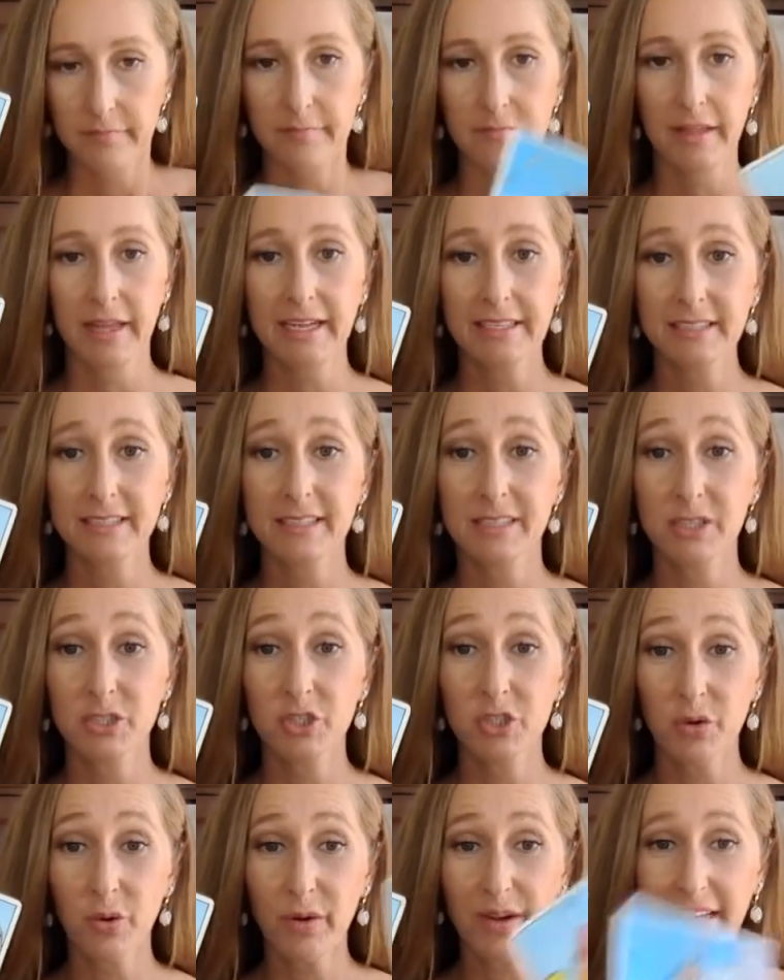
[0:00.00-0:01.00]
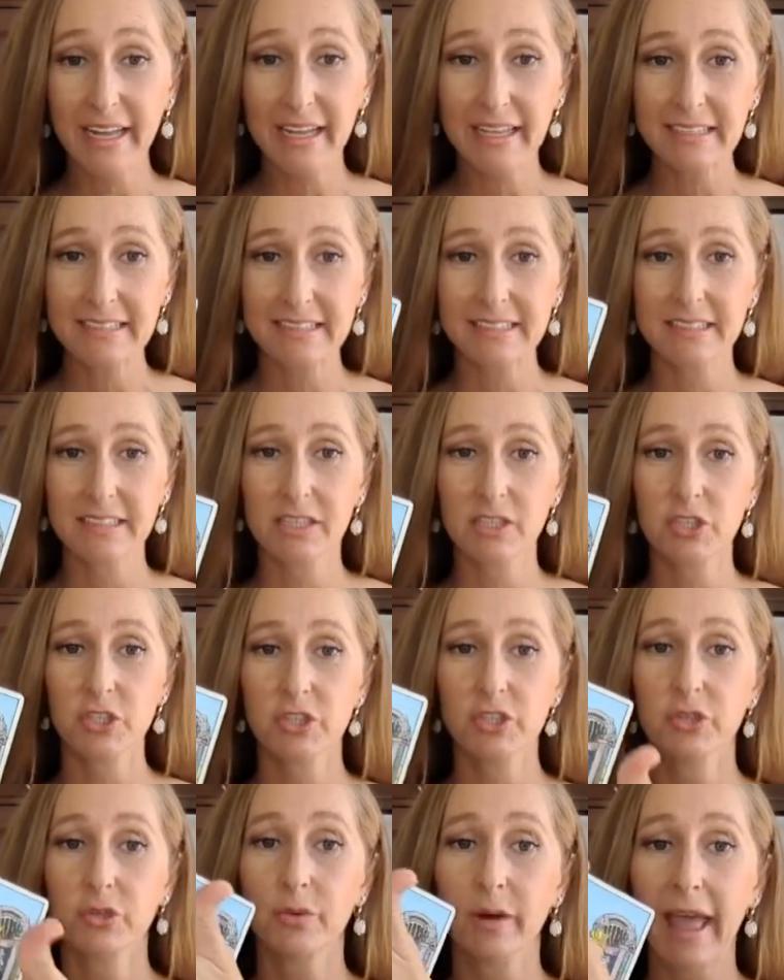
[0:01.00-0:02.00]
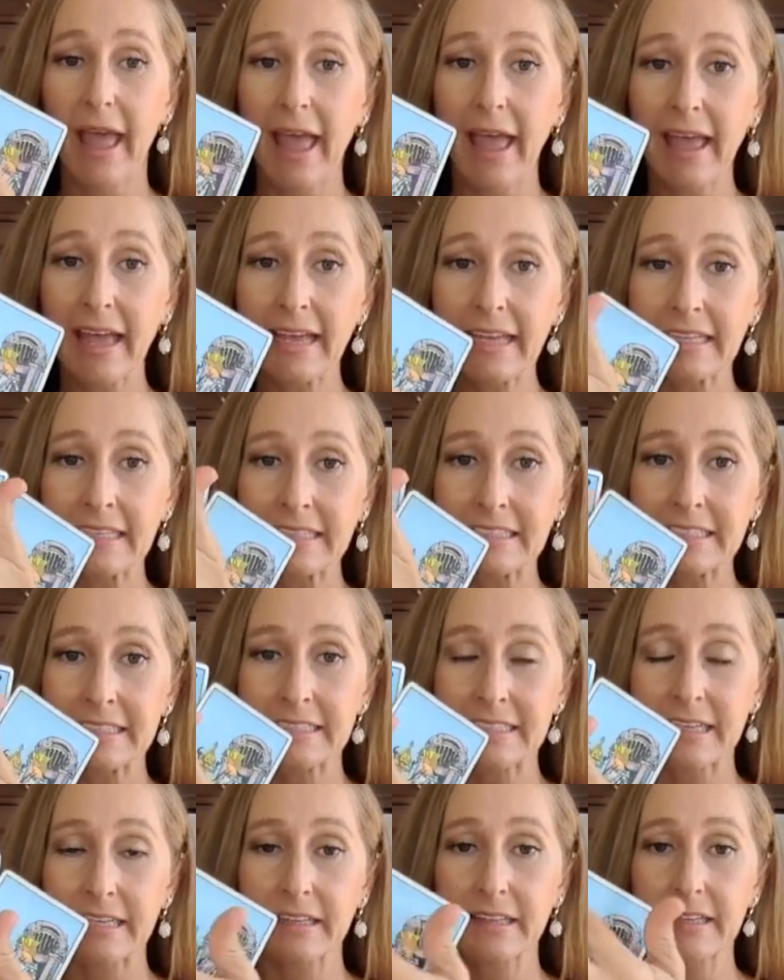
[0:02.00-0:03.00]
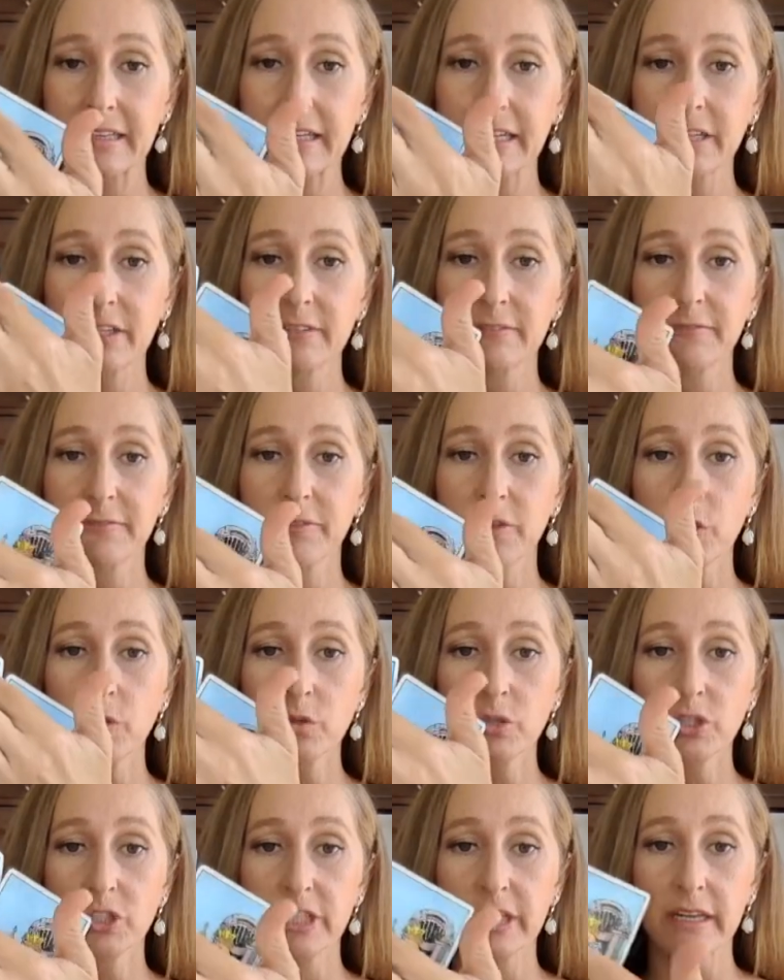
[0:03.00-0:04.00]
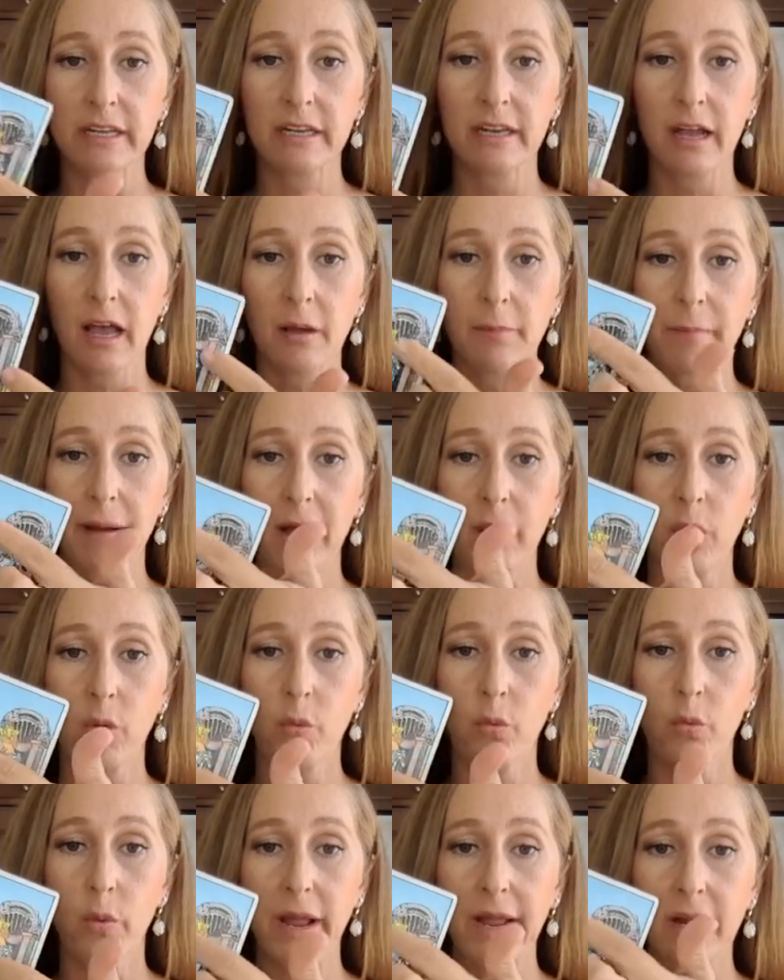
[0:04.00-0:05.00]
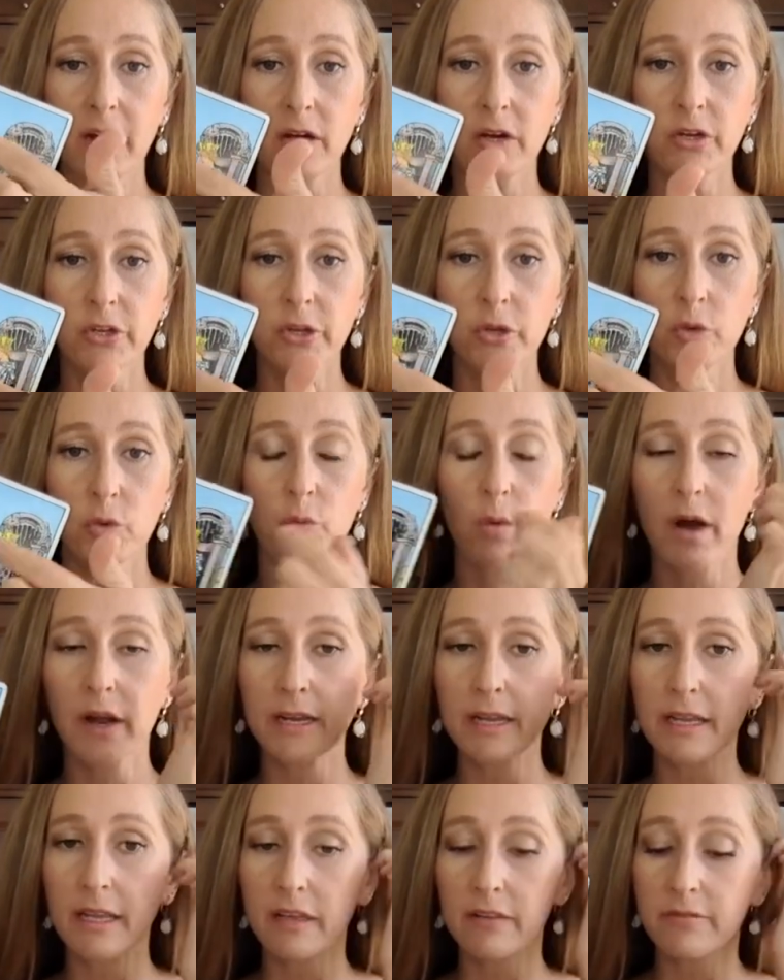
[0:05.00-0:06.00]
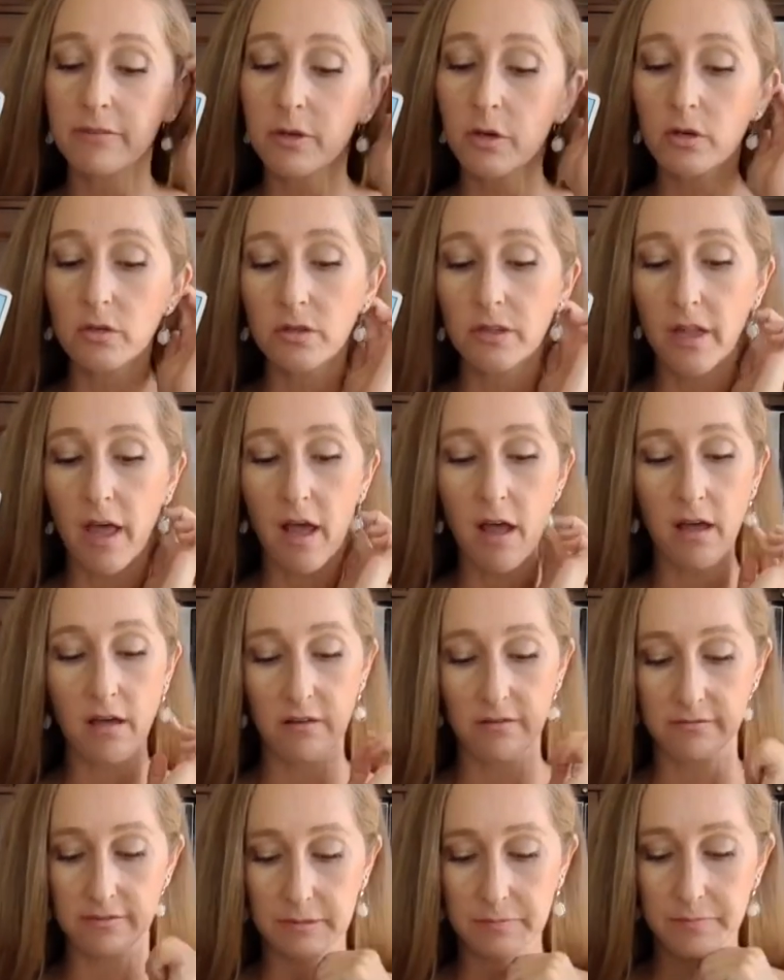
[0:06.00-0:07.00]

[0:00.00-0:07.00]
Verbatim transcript: It's the choice to end the confusion about where you want to give your love,